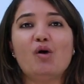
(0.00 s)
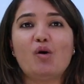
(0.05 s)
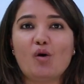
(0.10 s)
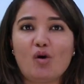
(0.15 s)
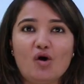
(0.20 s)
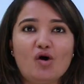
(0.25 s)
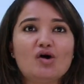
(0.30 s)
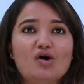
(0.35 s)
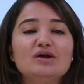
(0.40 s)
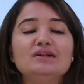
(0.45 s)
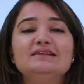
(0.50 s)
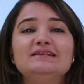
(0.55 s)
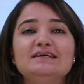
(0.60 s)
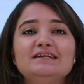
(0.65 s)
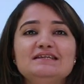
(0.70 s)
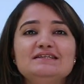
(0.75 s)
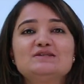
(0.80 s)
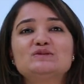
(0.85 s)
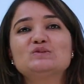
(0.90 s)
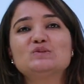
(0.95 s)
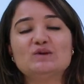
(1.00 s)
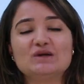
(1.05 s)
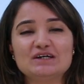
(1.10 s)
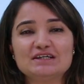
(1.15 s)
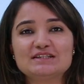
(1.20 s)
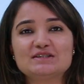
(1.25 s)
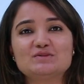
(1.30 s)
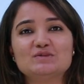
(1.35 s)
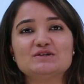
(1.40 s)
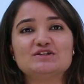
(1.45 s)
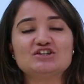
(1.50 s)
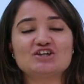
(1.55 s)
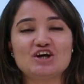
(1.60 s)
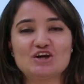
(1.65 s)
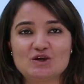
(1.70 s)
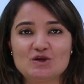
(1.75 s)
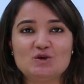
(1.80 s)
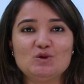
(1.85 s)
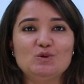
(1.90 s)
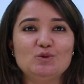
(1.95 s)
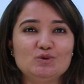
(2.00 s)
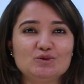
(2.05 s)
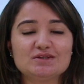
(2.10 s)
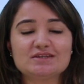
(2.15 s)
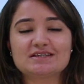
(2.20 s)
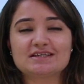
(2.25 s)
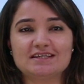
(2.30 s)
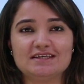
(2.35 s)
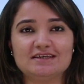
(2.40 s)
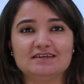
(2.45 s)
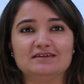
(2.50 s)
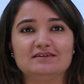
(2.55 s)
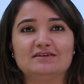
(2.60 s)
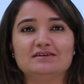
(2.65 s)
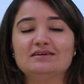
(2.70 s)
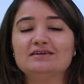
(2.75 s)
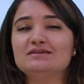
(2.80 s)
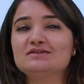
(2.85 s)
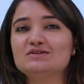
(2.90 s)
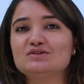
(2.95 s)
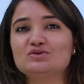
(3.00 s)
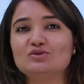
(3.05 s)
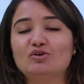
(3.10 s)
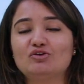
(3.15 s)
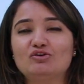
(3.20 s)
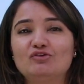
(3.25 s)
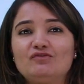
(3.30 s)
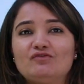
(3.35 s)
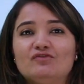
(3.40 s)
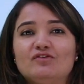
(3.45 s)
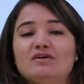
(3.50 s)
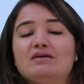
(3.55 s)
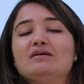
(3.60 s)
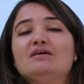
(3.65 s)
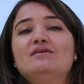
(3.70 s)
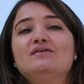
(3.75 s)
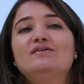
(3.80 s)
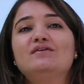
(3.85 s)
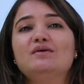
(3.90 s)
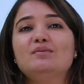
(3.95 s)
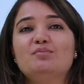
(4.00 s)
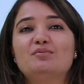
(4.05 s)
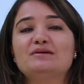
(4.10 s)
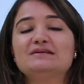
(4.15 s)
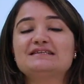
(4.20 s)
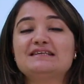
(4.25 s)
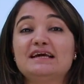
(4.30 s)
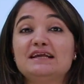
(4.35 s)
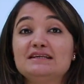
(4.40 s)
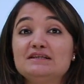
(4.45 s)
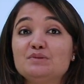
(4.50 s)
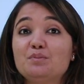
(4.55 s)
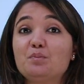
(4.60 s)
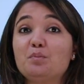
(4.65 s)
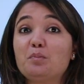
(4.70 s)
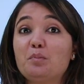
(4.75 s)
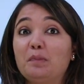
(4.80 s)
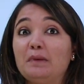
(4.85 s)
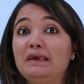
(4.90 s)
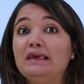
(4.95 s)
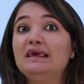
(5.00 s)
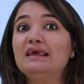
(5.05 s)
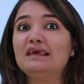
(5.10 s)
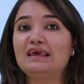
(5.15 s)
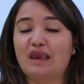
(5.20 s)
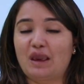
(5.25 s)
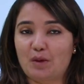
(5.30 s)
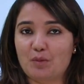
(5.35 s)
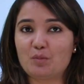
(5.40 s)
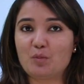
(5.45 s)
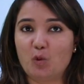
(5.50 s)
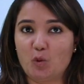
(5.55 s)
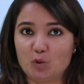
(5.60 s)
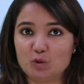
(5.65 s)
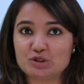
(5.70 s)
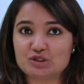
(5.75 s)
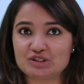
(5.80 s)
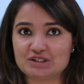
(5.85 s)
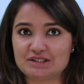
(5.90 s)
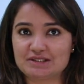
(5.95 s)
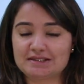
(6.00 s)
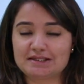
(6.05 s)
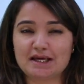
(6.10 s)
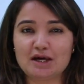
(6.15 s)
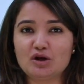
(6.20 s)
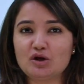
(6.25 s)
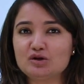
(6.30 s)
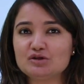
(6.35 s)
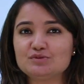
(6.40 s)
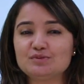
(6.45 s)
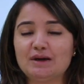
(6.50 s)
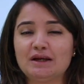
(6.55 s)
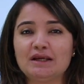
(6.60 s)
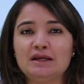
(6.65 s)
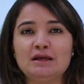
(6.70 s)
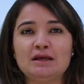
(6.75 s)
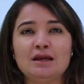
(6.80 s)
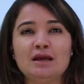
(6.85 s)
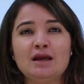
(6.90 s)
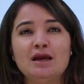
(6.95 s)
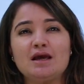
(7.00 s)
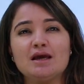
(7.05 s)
all these words which are used here sort of represent peak emotions they are not very